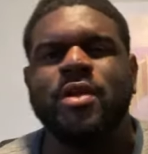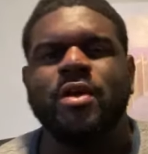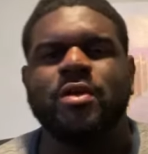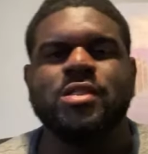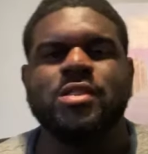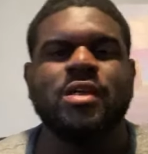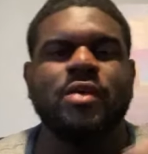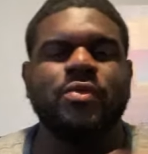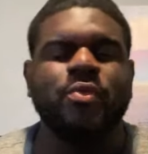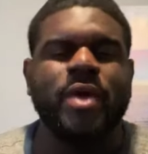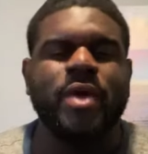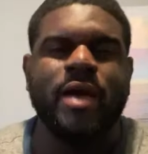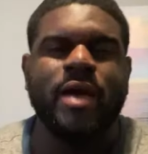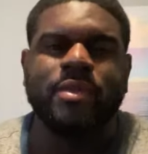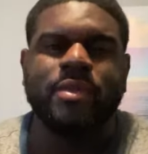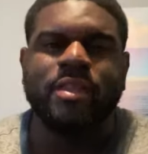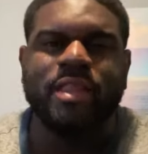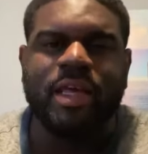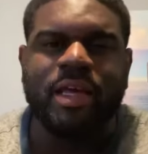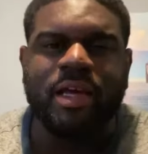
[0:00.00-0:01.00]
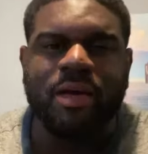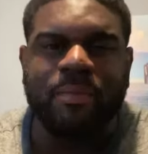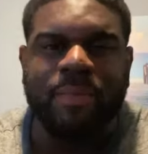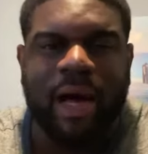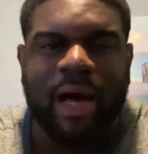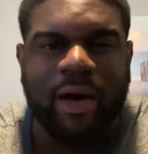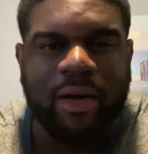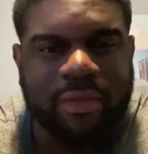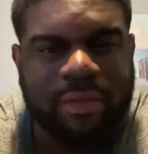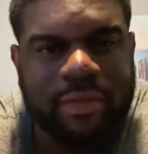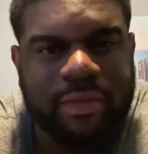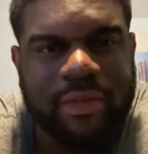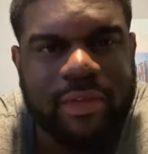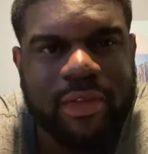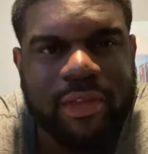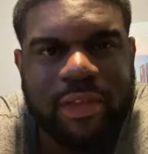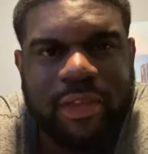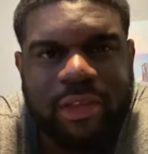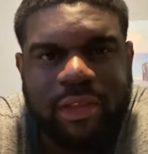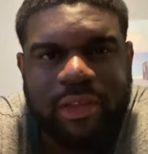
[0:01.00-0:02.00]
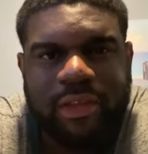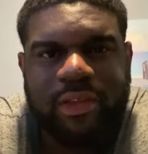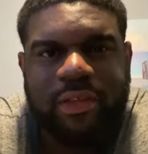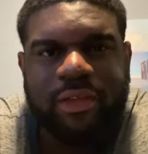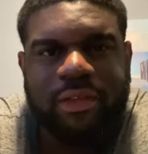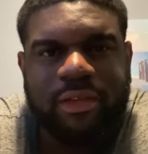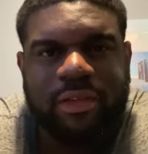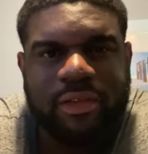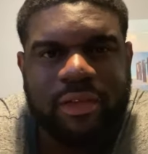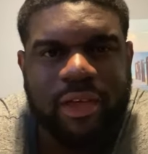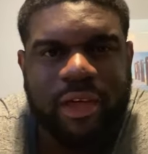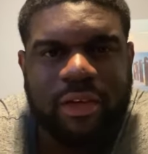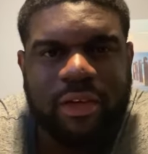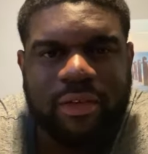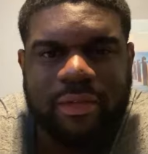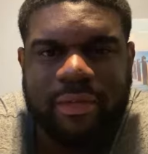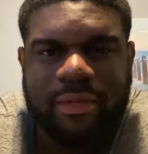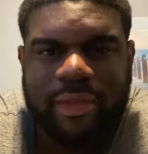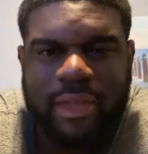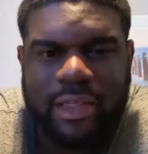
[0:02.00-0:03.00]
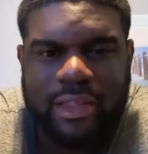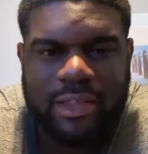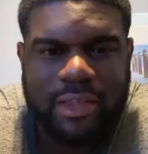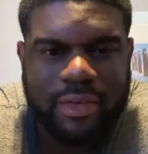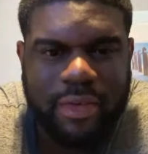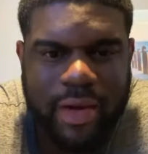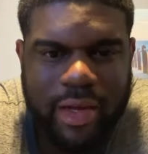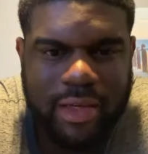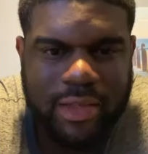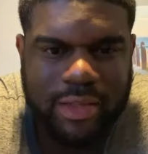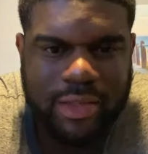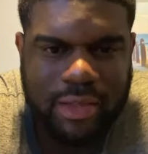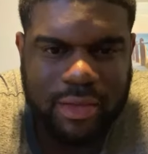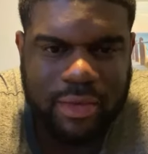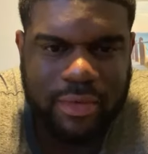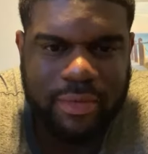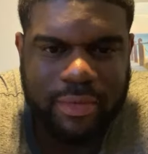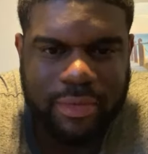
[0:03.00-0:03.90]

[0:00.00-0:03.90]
Stuff we have to think about. That's crazy.